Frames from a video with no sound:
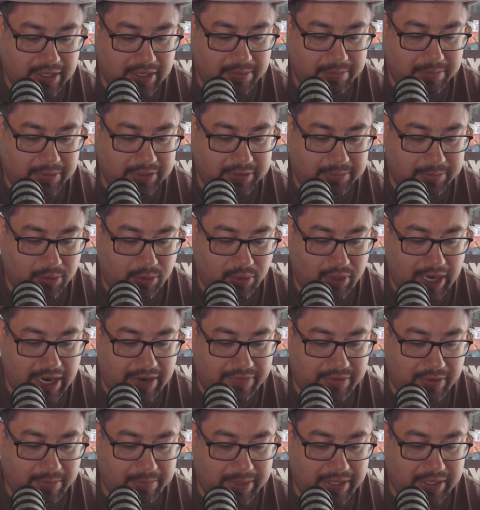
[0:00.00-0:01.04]
much more
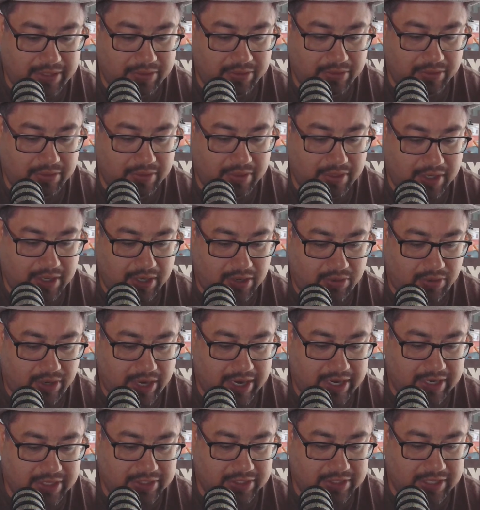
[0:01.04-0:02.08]
having been
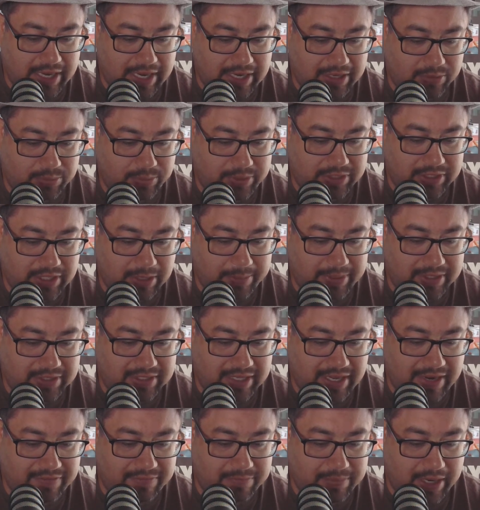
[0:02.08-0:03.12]
reconciled, we shall be
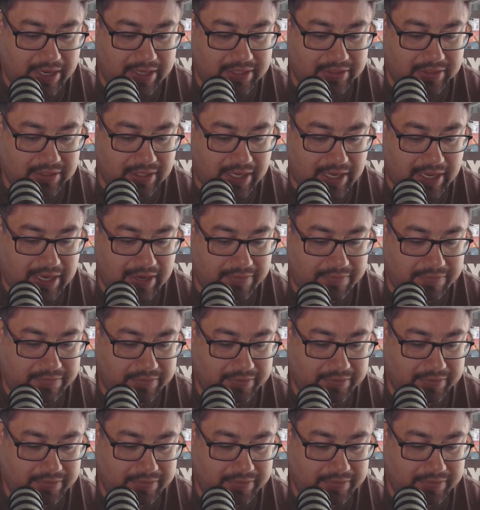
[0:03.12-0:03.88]
saved by his life.